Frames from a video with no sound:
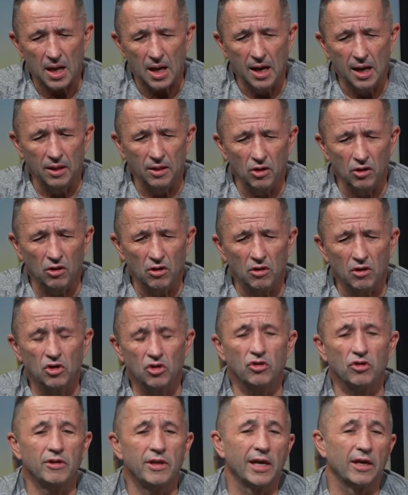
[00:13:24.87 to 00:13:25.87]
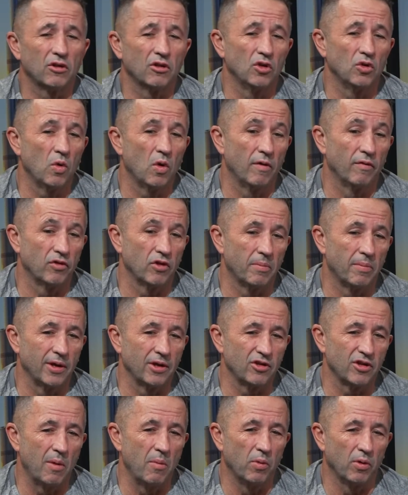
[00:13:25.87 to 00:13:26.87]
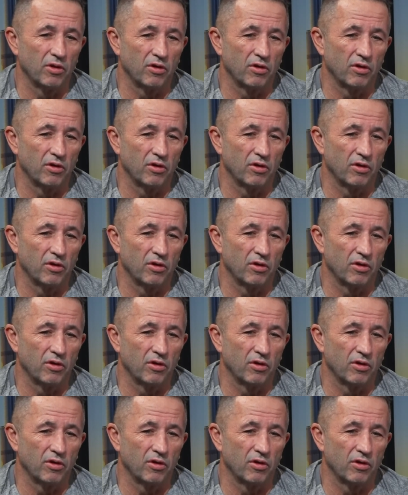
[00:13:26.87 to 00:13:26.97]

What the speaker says: this is in 2012, so my son was